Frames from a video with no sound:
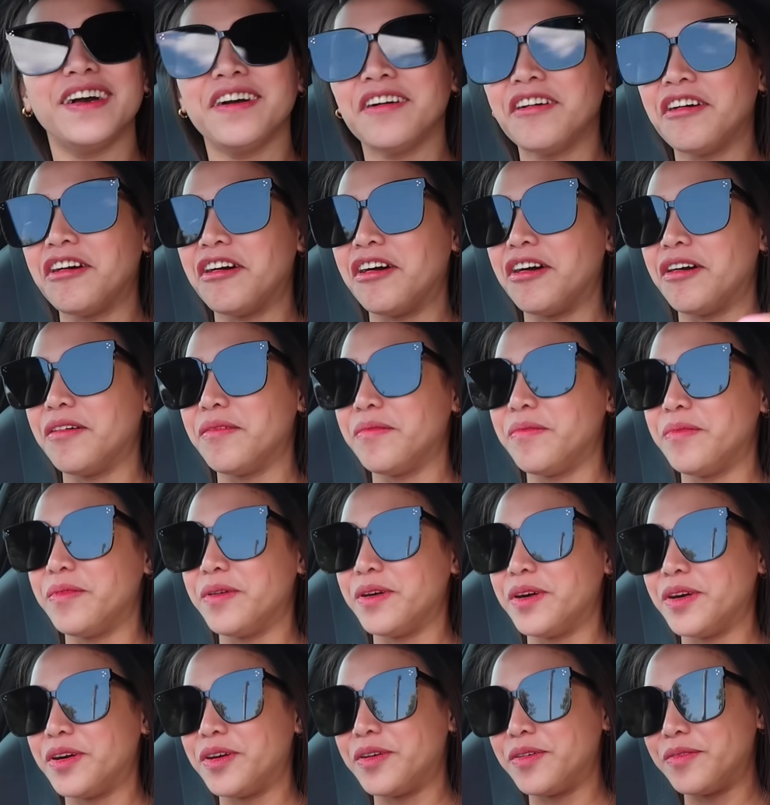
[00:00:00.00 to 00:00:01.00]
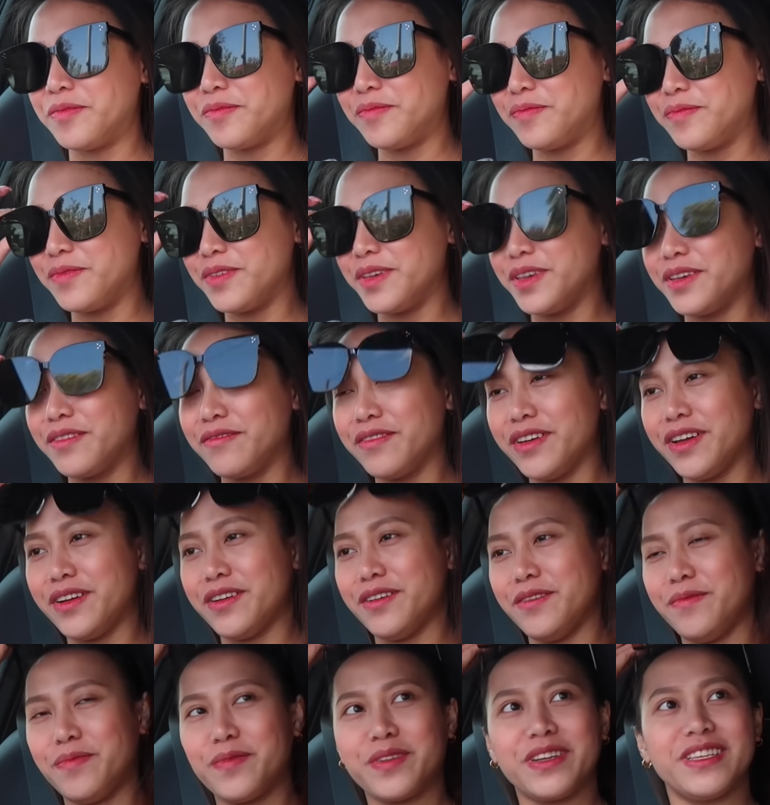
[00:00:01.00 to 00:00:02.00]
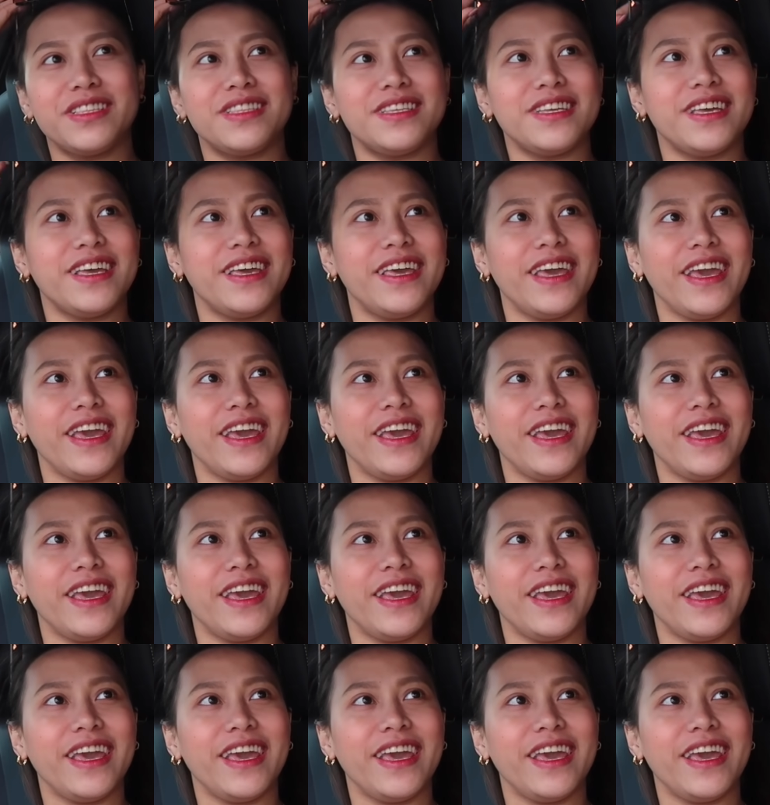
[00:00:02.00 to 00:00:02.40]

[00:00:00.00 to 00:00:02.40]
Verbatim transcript: Oh, Bob, being very pretty